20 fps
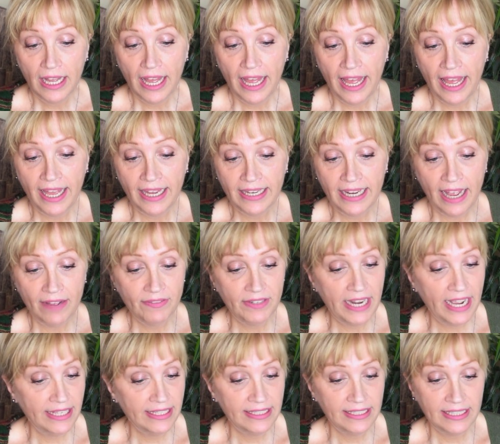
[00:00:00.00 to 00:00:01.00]
and haven't
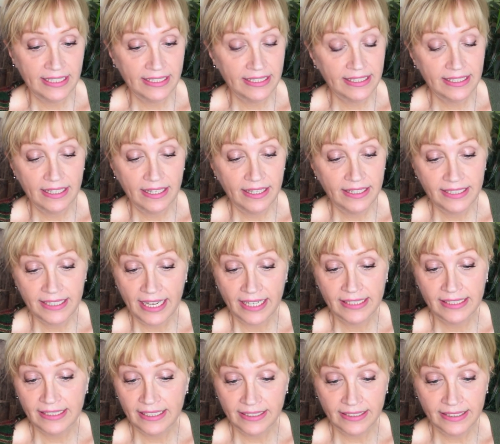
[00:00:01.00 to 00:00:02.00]
had
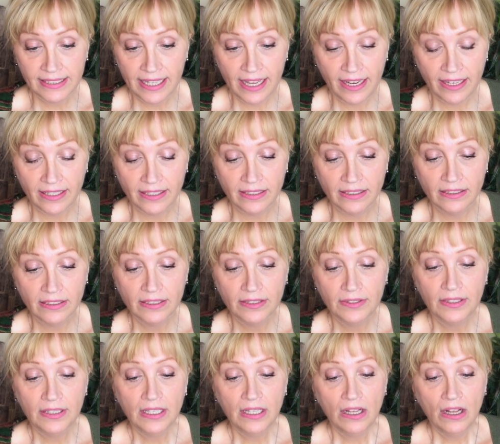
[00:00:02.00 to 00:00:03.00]
sex since then.
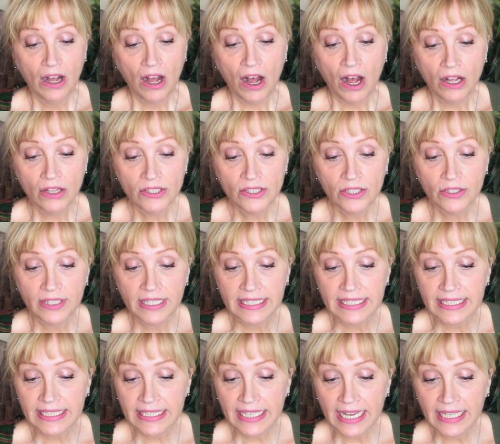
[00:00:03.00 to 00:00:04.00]
Also, the
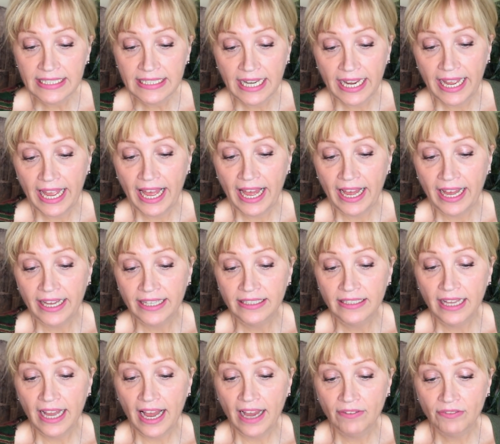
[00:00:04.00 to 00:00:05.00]
stent I had
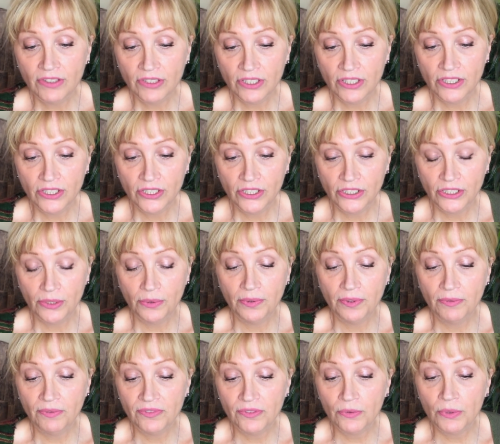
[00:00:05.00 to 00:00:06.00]
after the
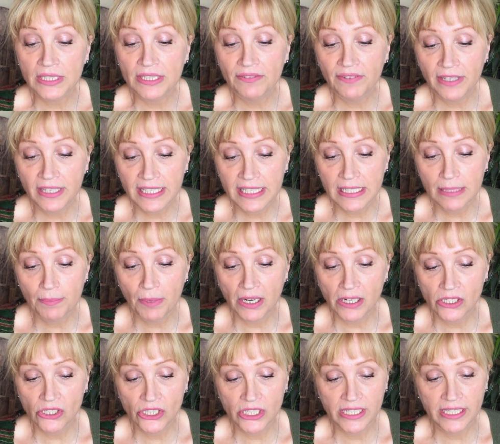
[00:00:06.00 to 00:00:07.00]
surgery was very
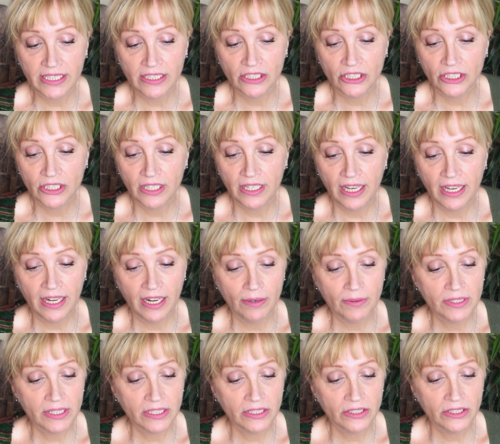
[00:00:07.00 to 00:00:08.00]
spongy, and I
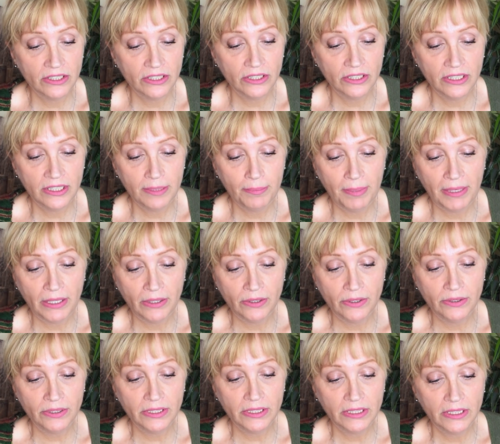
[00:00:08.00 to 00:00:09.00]
was concerned
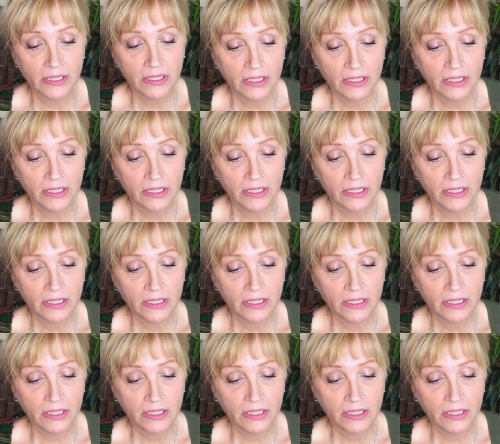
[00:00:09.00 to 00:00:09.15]
about